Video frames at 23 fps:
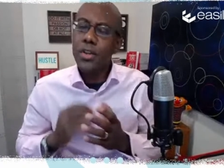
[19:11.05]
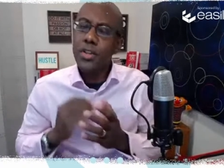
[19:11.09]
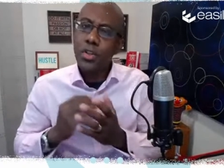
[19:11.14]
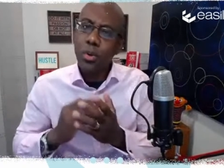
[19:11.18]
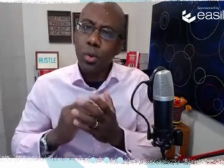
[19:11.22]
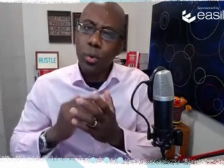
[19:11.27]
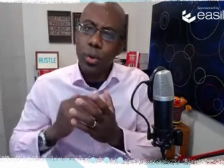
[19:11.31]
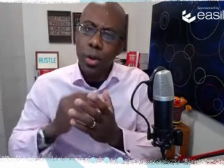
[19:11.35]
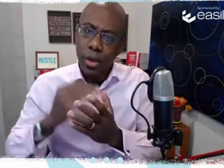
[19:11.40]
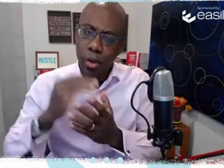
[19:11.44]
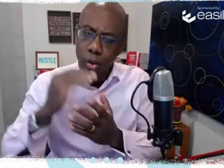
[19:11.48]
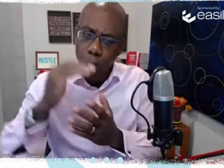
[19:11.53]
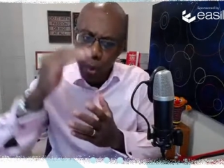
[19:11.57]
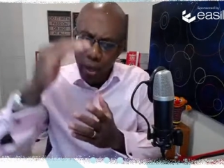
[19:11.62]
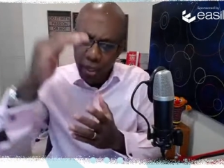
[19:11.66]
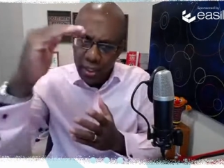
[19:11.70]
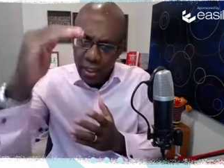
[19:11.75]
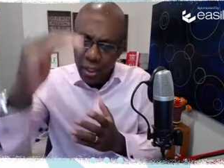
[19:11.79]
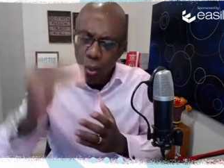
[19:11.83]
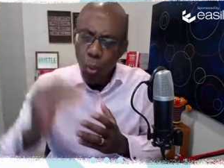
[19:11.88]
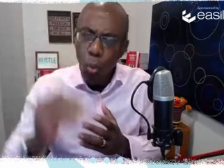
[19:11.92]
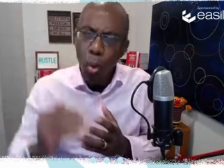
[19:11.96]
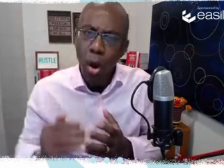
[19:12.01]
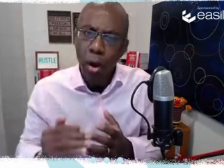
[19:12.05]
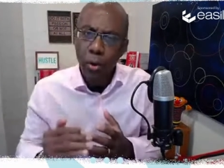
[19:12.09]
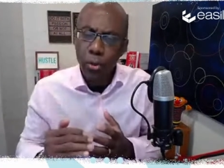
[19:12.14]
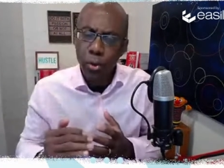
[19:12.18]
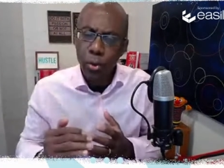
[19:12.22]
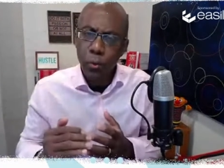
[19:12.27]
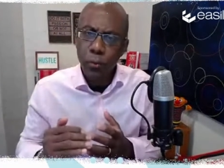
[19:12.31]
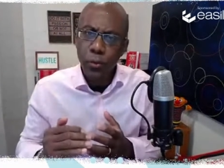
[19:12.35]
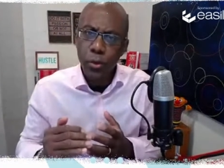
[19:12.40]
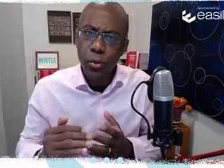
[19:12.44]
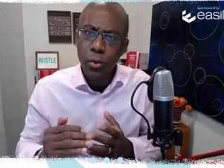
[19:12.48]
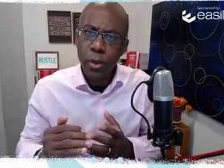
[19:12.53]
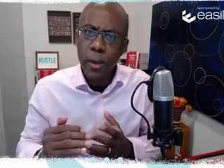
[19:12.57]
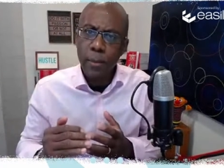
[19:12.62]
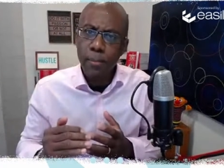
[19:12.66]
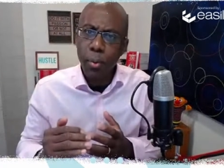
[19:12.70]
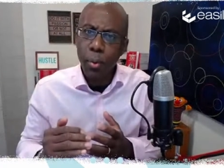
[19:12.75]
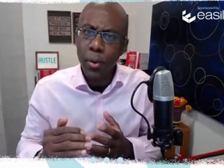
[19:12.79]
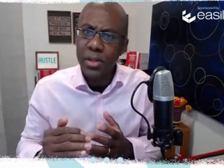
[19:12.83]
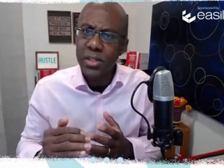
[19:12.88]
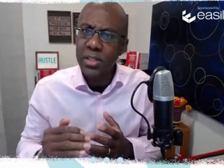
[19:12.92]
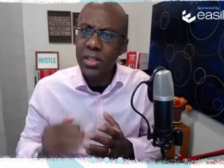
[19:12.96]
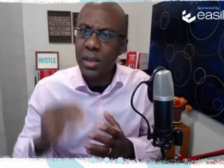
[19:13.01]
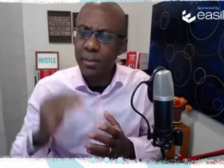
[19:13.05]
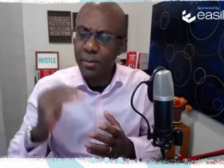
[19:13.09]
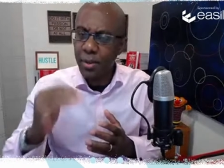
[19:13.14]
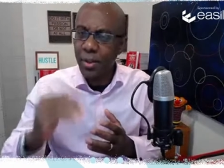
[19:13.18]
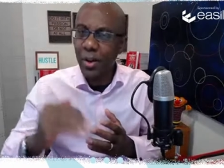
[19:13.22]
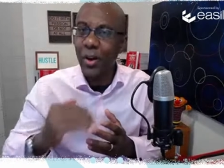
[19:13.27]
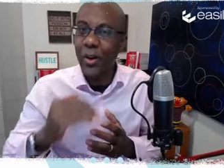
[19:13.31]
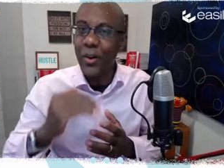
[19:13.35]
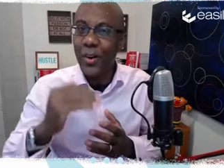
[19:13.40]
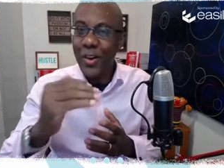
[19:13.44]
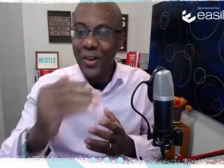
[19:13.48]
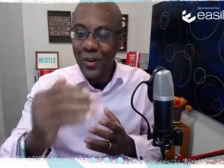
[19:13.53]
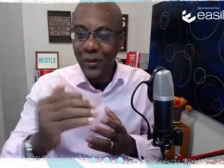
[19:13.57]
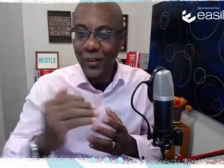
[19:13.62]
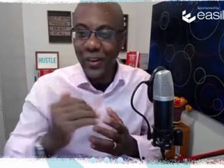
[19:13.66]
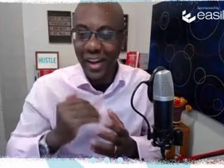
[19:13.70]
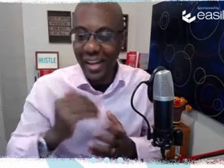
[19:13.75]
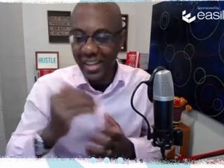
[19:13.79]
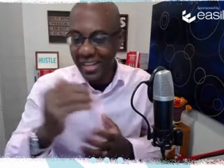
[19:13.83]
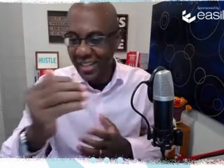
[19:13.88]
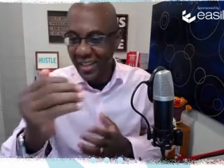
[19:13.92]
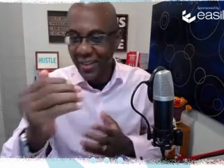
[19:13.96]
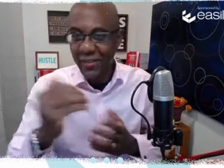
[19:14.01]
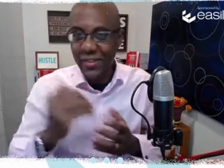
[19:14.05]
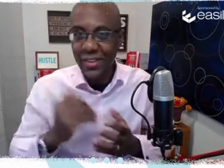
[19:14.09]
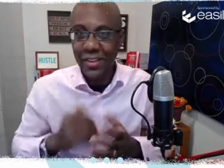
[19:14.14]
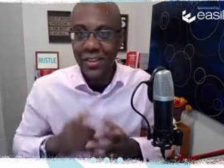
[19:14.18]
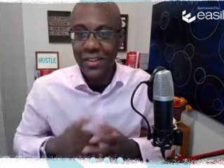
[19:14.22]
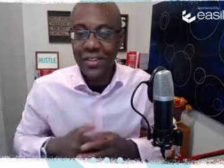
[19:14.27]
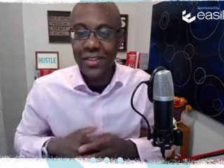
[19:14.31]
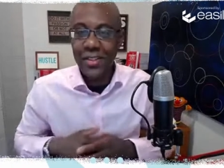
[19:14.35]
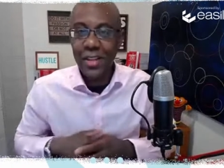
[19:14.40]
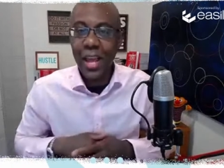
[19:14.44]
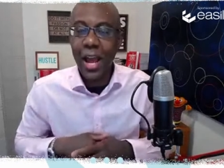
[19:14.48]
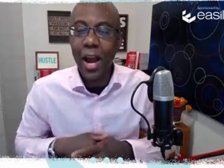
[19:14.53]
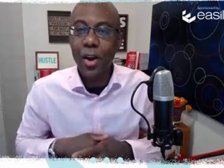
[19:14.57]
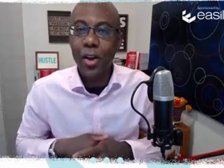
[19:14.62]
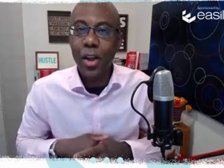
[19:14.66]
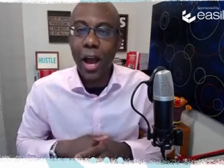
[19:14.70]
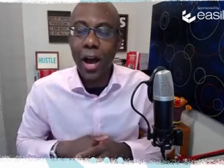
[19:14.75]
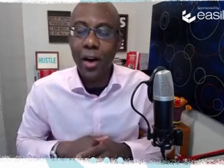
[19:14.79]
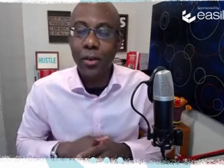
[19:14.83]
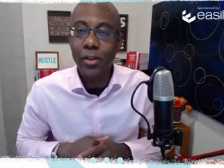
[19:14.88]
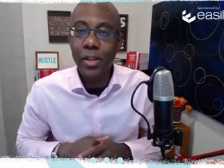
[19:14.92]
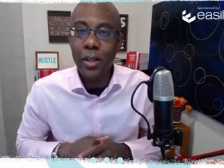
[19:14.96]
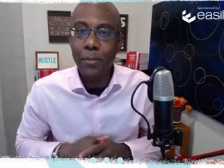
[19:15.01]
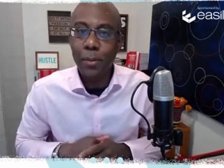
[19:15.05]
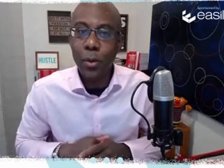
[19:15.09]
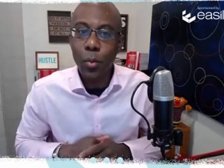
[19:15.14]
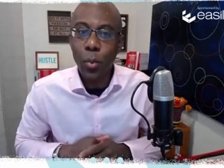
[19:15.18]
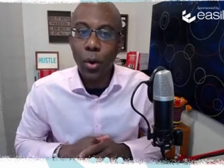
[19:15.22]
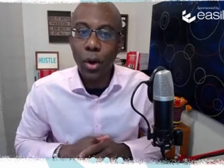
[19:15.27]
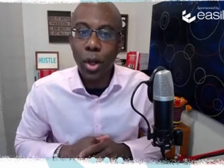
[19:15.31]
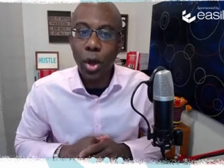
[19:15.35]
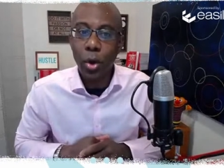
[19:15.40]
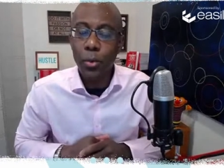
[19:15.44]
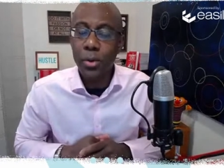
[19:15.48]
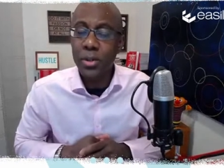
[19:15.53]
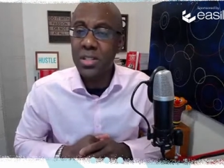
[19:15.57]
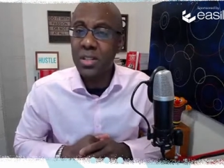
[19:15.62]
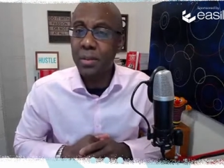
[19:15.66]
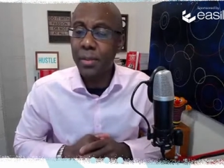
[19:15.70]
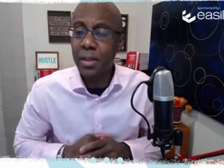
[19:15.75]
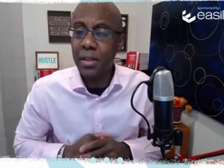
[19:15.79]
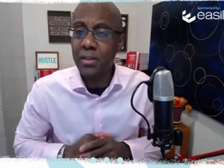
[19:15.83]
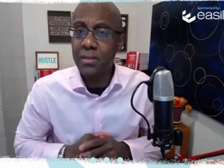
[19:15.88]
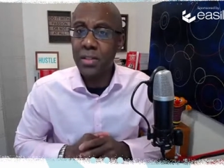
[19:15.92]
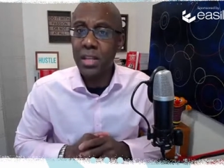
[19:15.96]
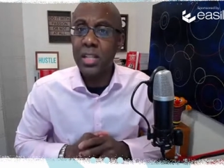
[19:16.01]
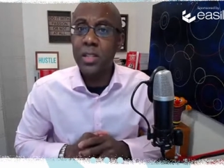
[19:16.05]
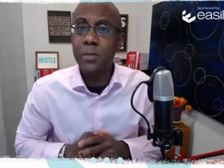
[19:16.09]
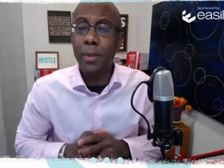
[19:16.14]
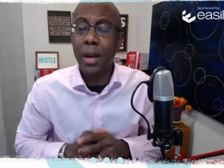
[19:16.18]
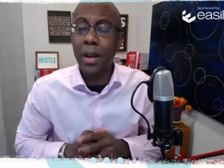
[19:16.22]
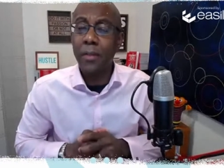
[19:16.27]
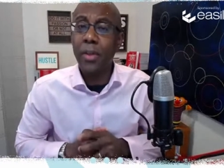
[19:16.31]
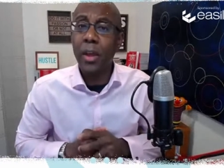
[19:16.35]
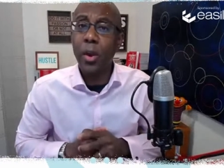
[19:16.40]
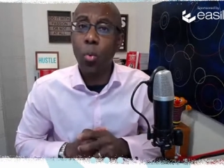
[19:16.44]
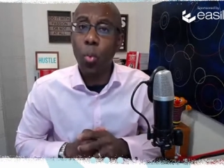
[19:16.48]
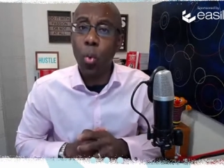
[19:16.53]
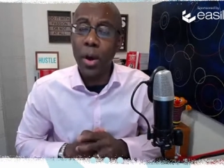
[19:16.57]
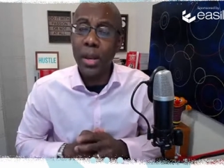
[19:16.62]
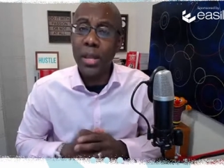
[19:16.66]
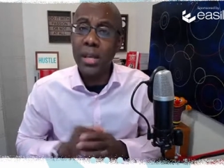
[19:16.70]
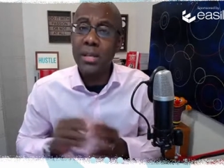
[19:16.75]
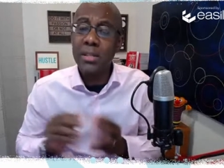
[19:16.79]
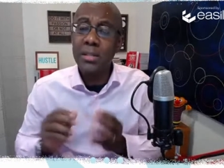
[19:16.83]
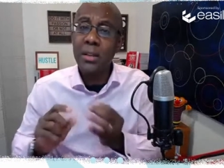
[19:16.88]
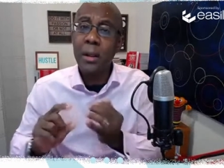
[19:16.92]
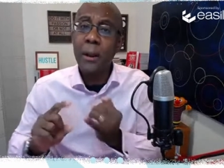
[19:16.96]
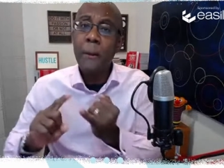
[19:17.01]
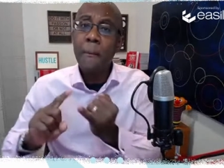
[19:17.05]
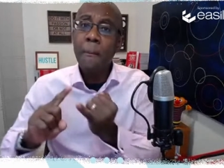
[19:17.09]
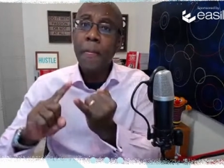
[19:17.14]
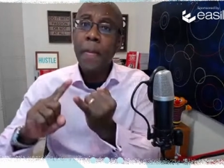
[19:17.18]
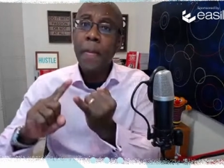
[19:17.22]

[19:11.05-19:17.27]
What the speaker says: So quickly to walk through a few key points, Kim, and then I'd love to see how deep you want to go into some of these things. But I think one is,